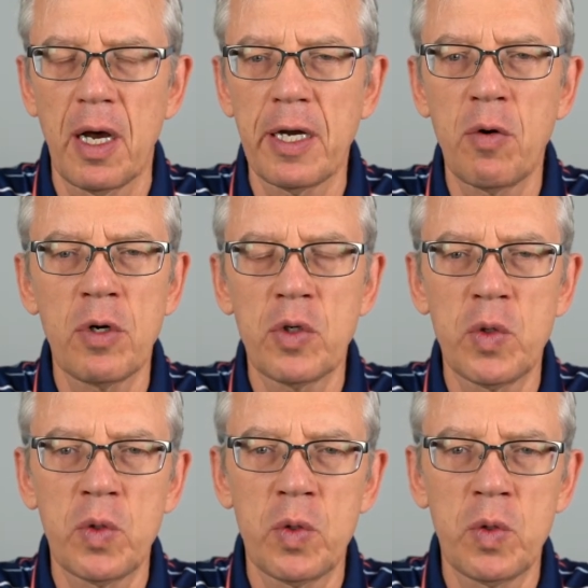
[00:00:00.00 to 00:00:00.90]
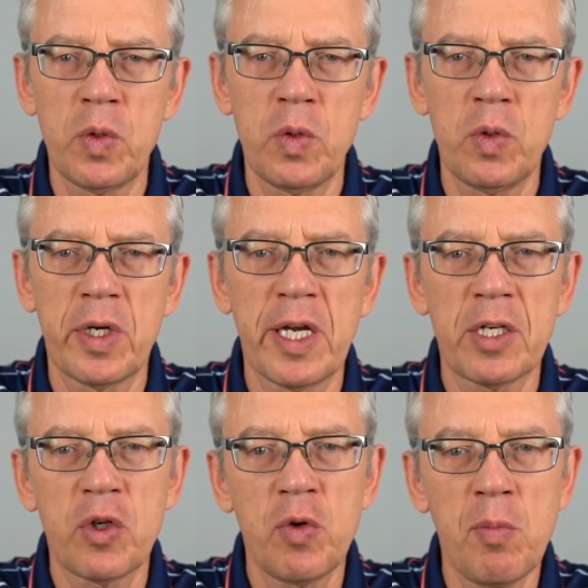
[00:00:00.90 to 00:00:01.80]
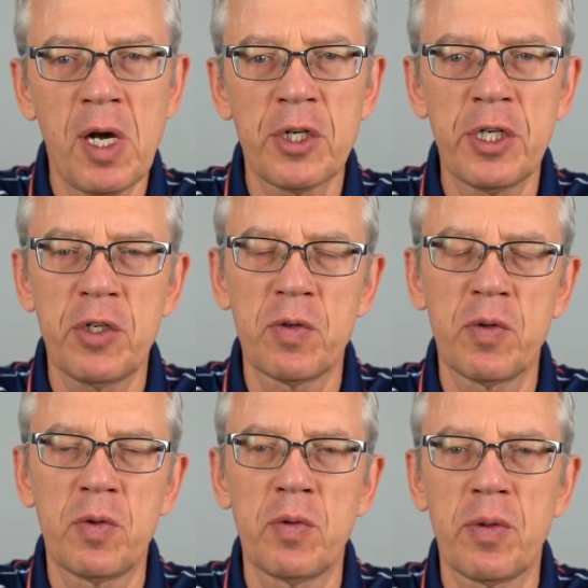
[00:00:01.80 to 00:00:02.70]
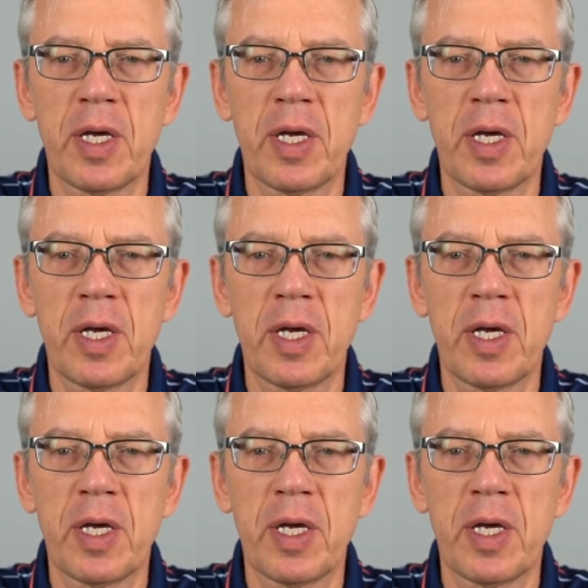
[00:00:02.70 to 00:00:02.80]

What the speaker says: I don't want to get too much into